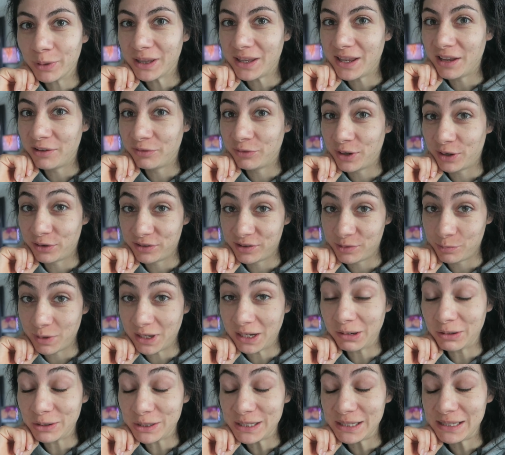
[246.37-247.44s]
But if there is a
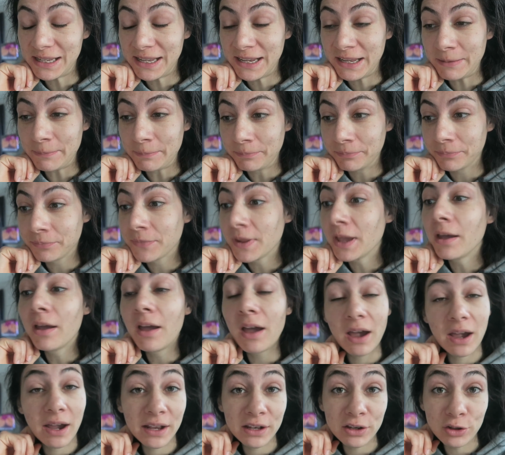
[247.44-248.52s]
bigger delay,
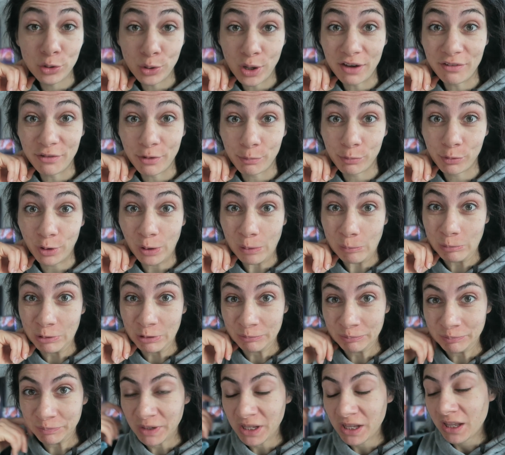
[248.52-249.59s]
I do have a
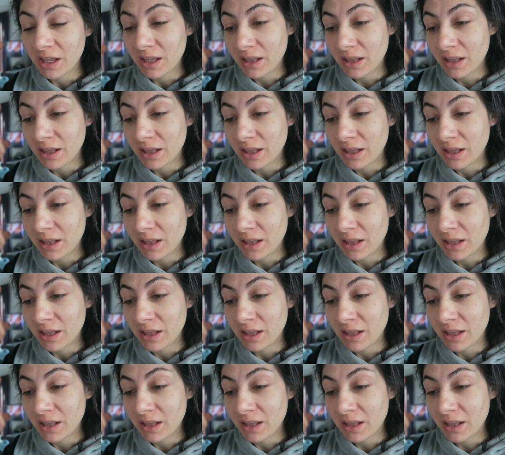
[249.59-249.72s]
problem.